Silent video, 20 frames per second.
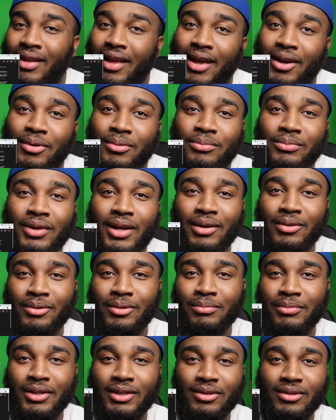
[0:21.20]
Hey, I'm not,
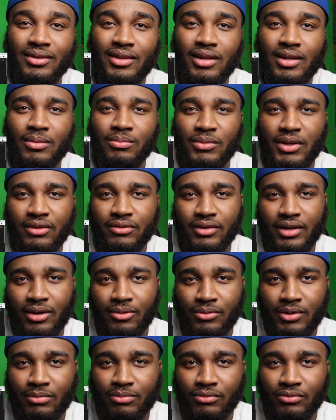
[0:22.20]
I'm not gonna lie. I'm ready for
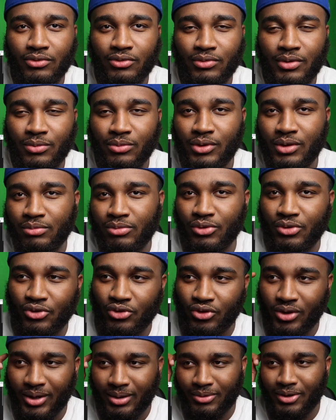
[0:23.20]
that, rim, Remble
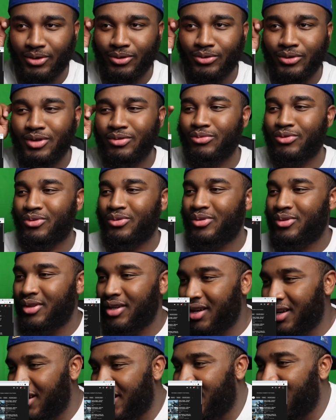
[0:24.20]
to drop. That Remble,
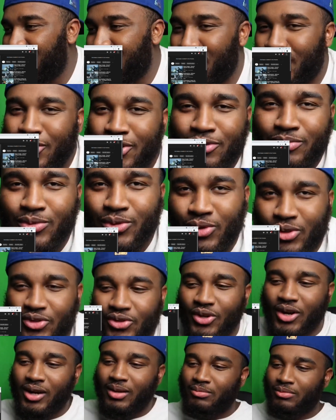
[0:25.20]
a Remble to
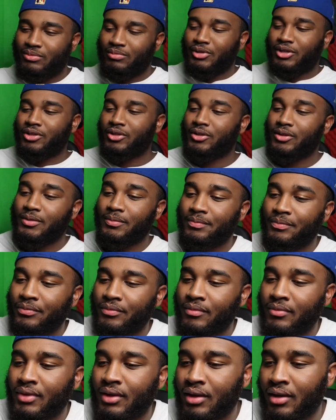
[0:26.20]
drop. But um,
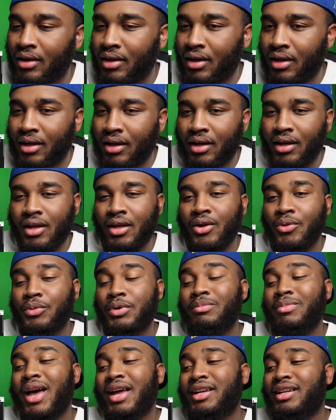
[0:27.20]

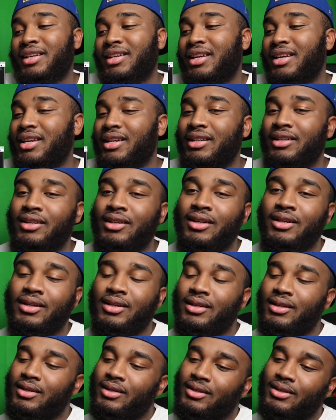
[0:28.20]
we back again
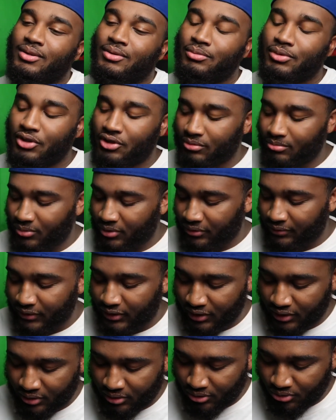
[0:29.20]
with some more
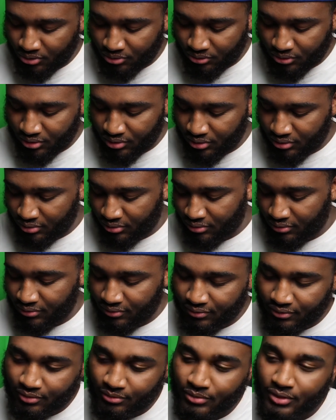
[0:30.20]
videos.
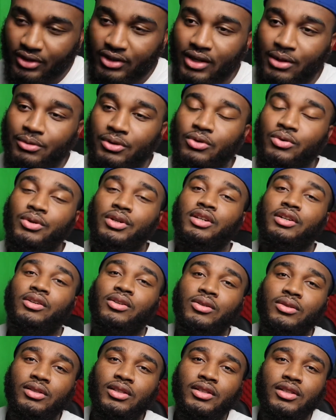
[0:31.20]
The ones I recorded
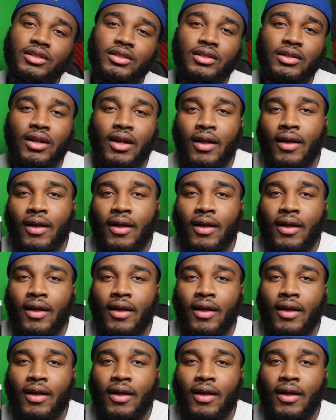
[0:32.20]
earlier